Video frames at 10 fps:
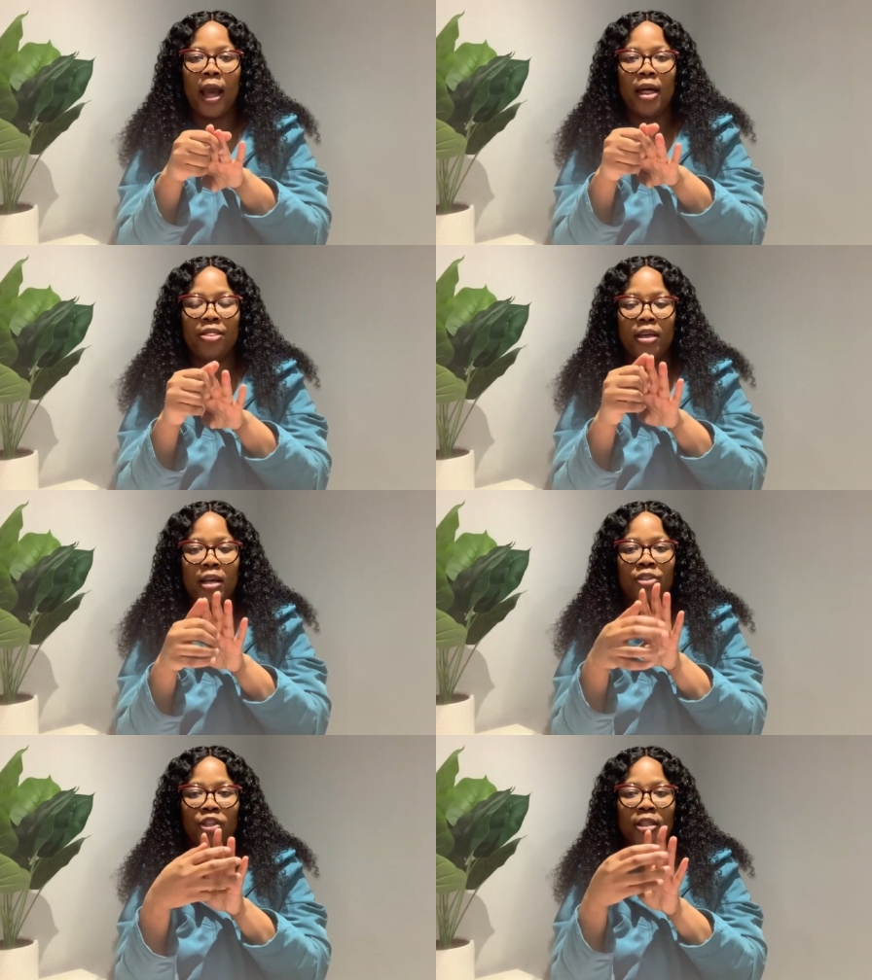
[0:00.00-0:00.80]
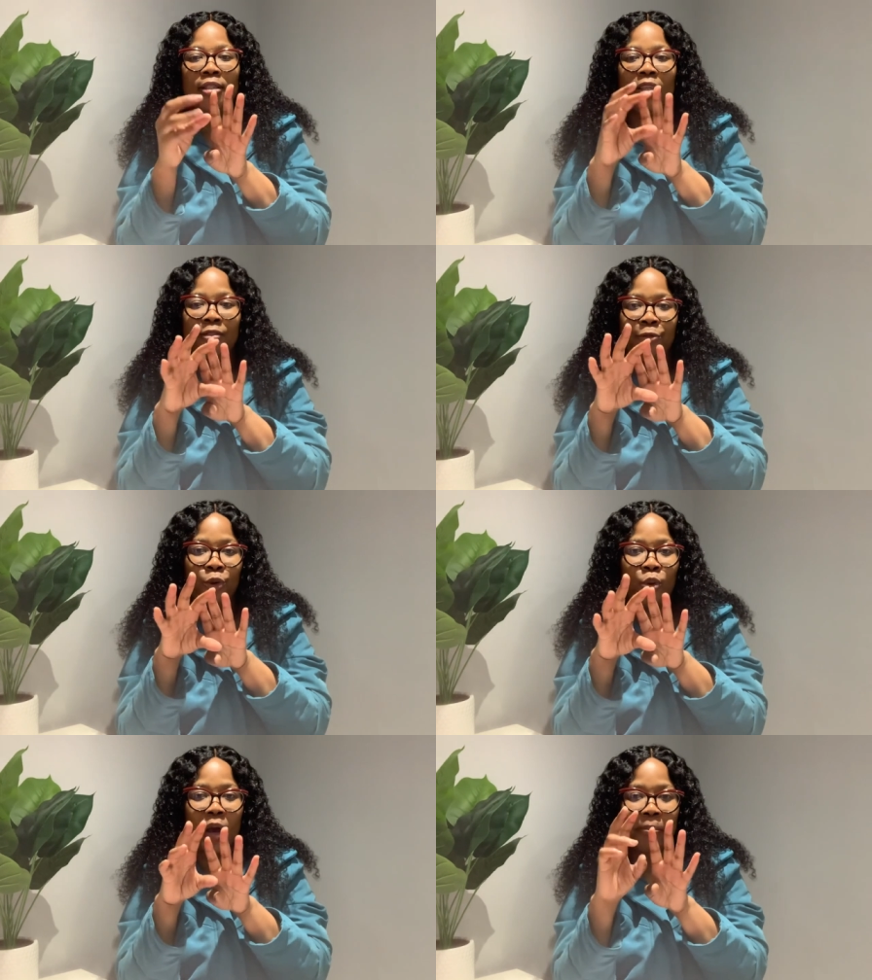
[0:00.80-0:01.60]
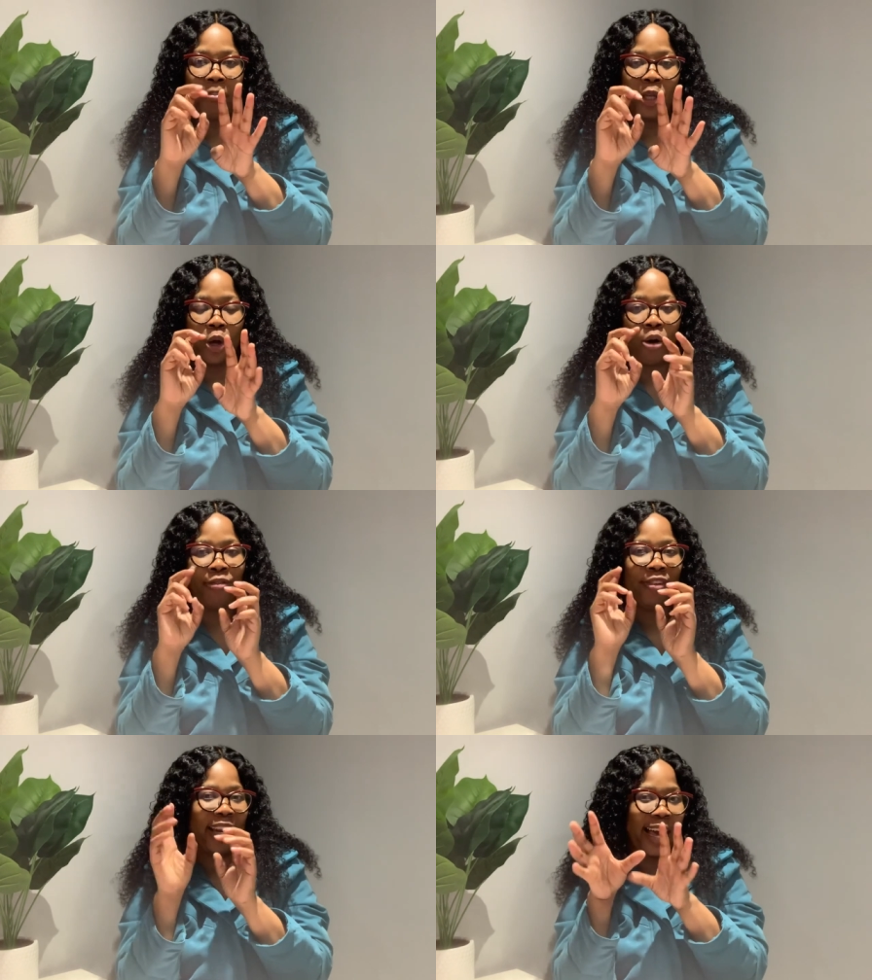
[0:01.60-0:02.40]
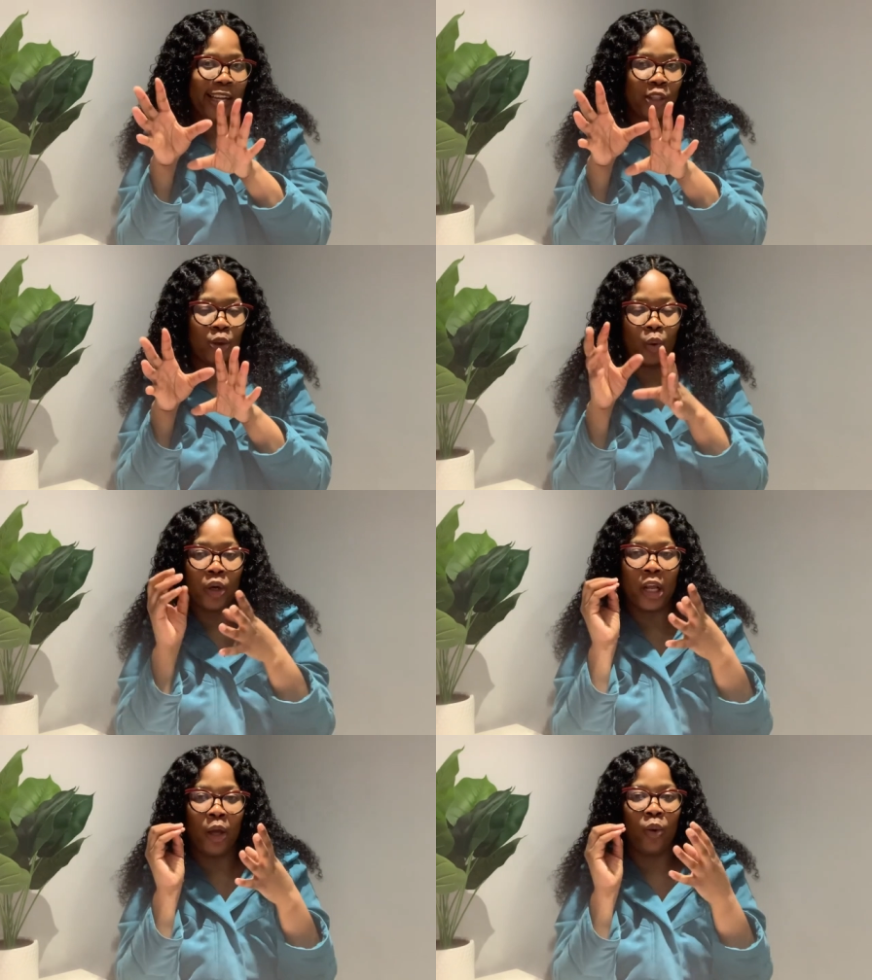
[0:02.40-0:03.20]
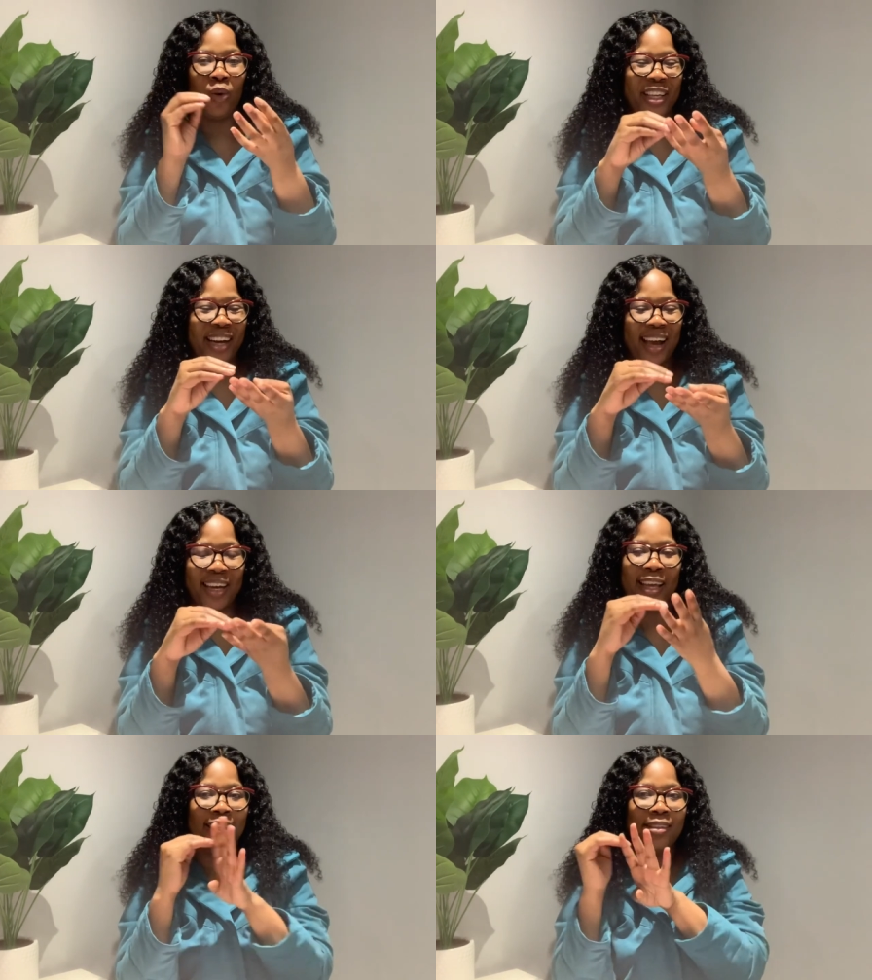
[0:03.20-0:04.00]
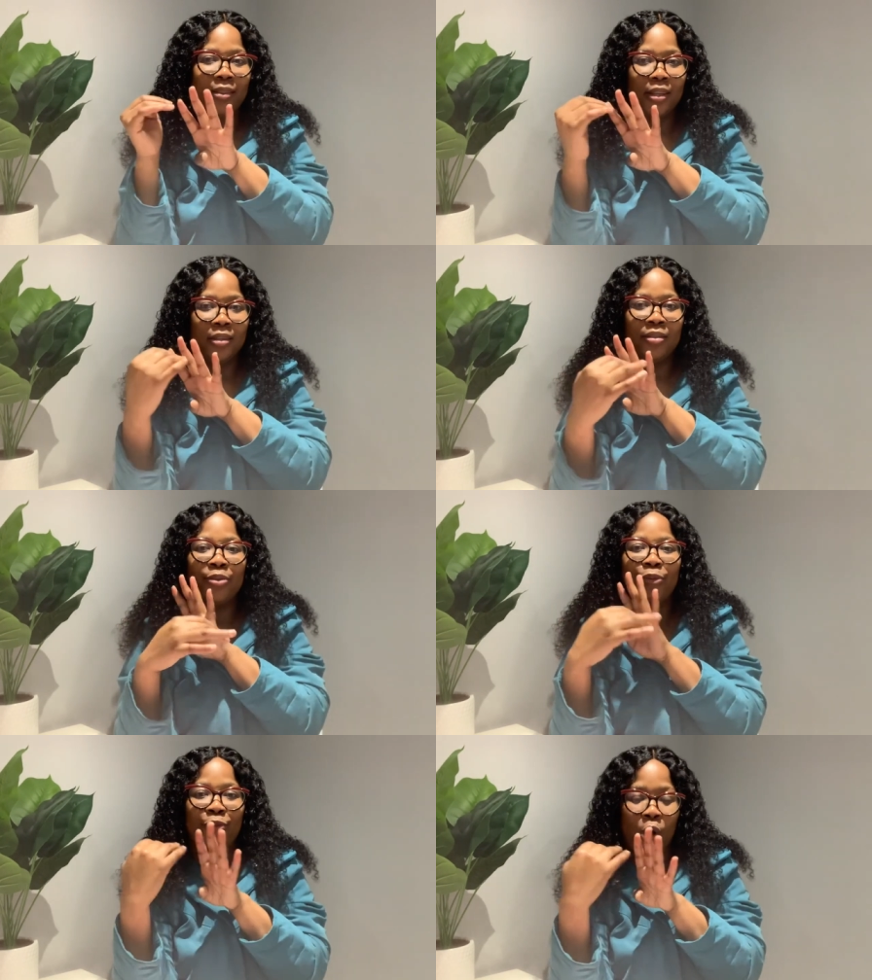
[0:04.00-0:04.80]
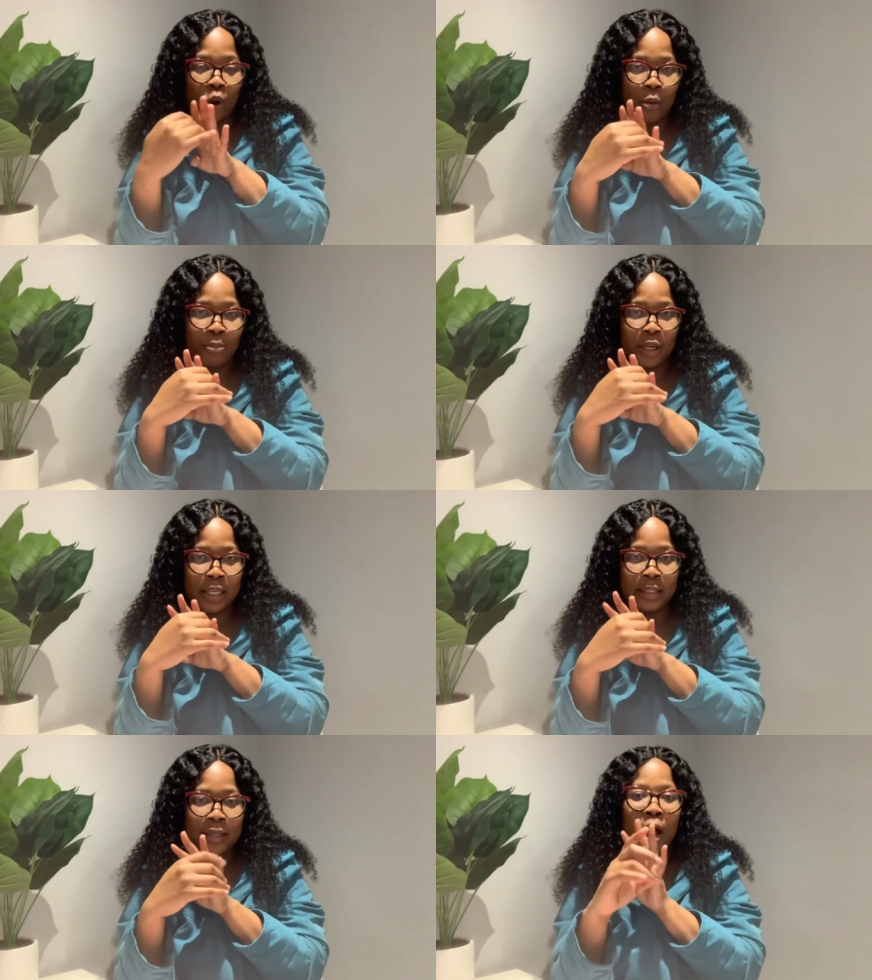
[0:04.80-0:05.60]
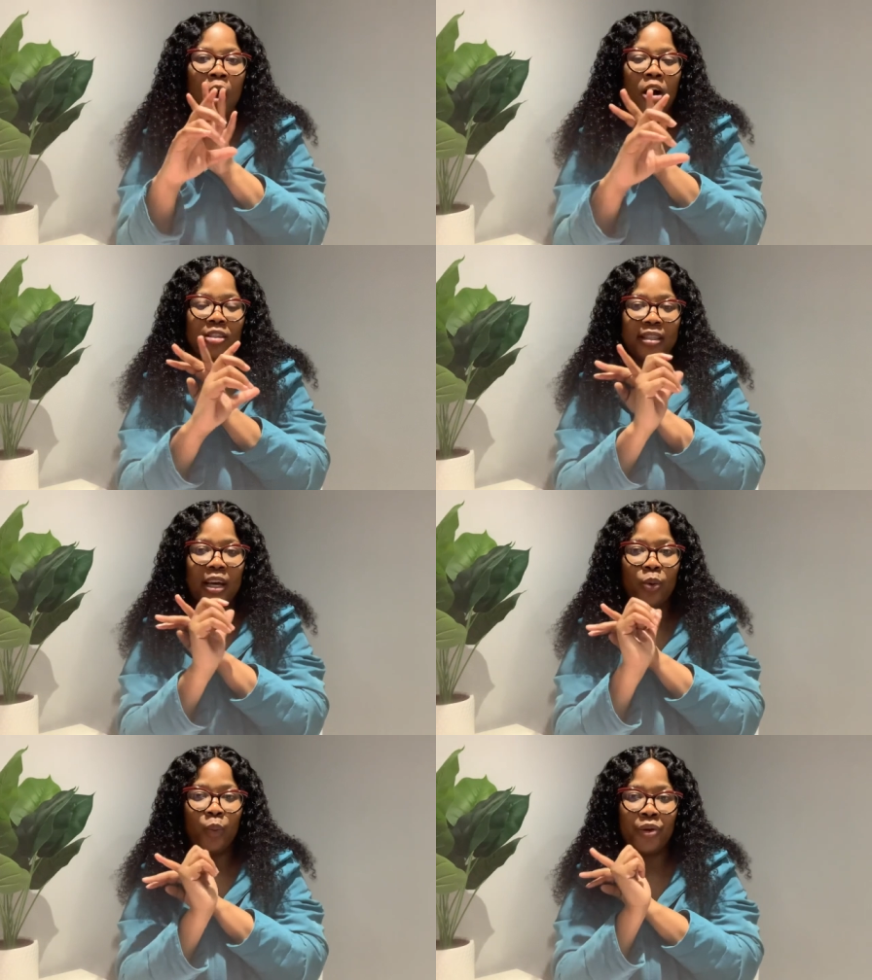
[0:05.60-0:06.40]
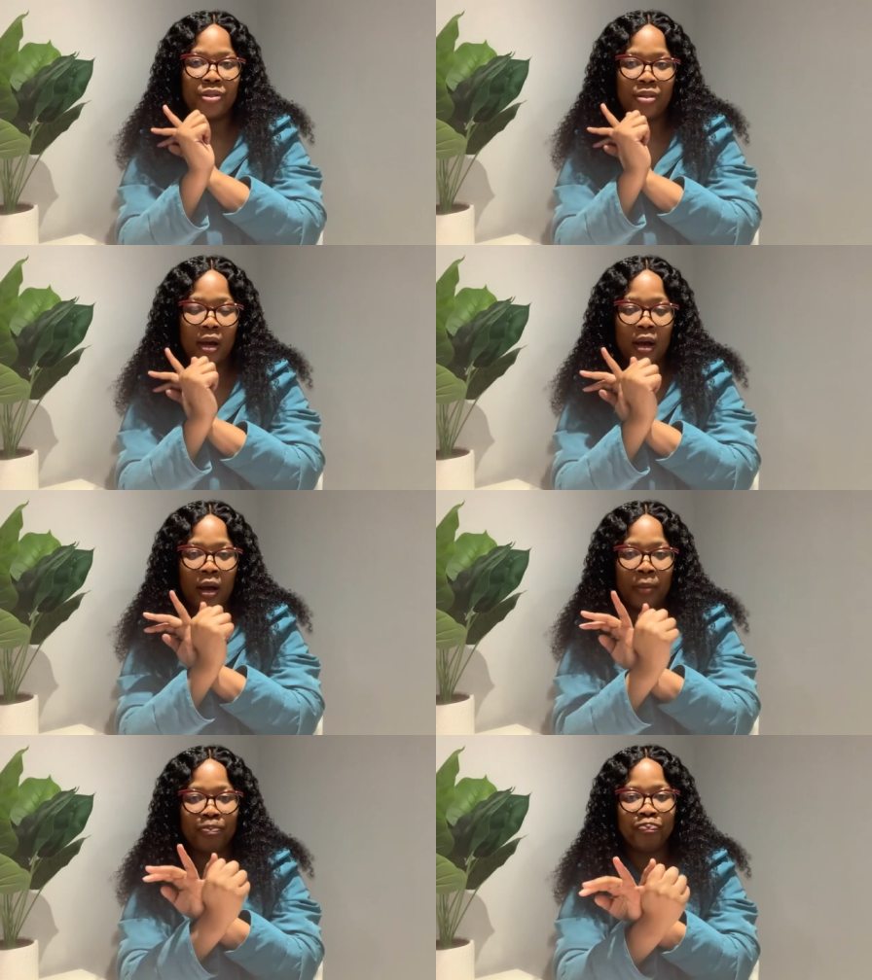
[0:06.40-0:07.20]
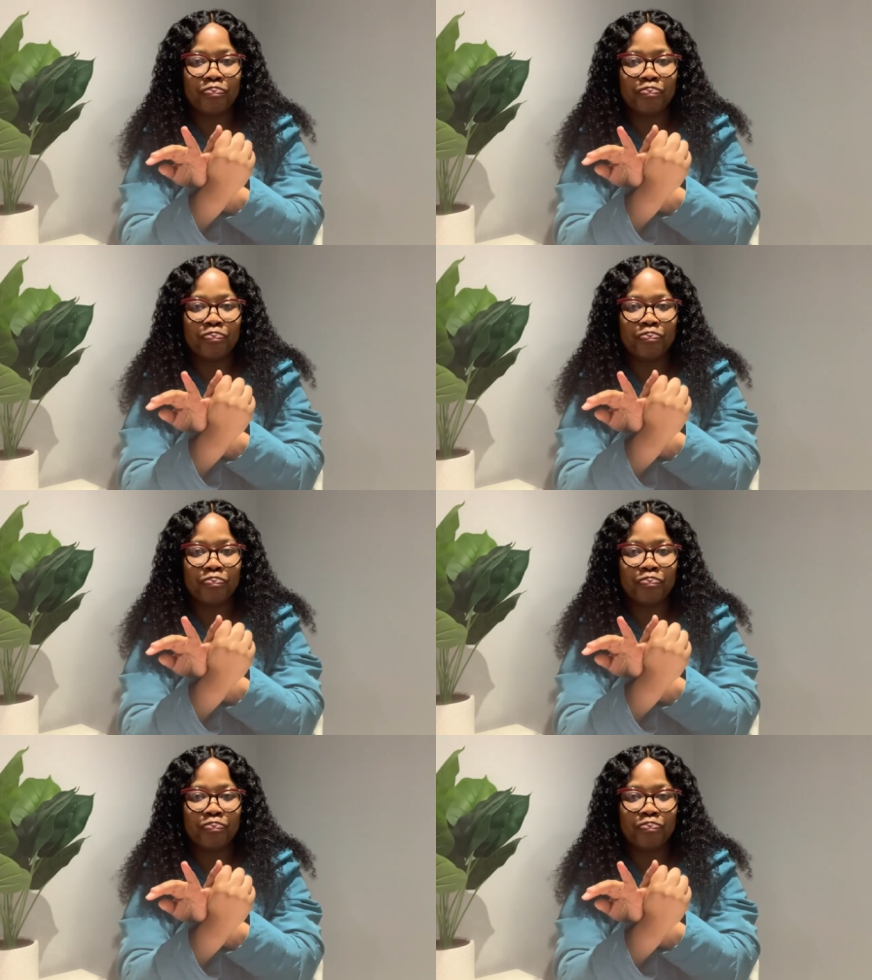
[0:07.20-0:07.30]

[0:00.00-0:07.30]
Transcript: and then just give you a bit of light in these four components i'll start with the